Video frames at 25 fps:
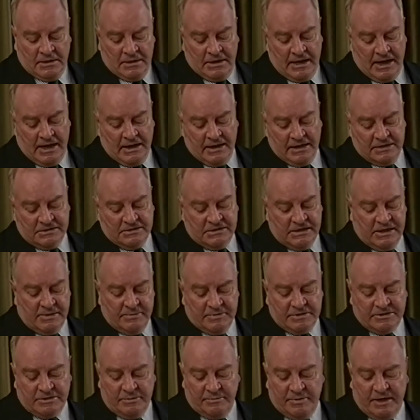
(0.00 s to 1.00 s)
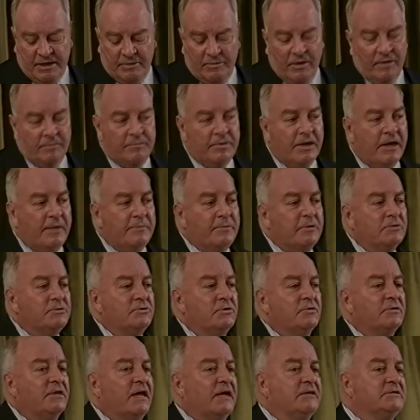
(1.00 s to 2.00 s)
And it seems to me when people
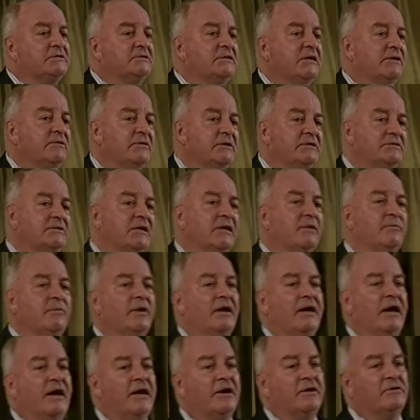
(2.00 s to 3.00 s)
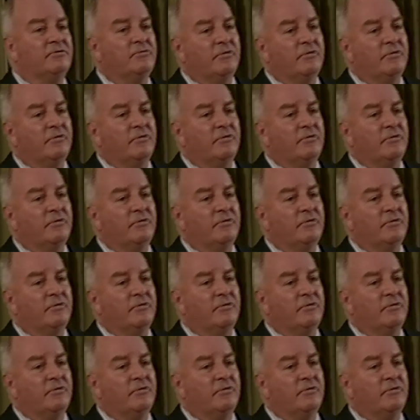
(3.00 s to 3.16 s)
took that seriously, we had a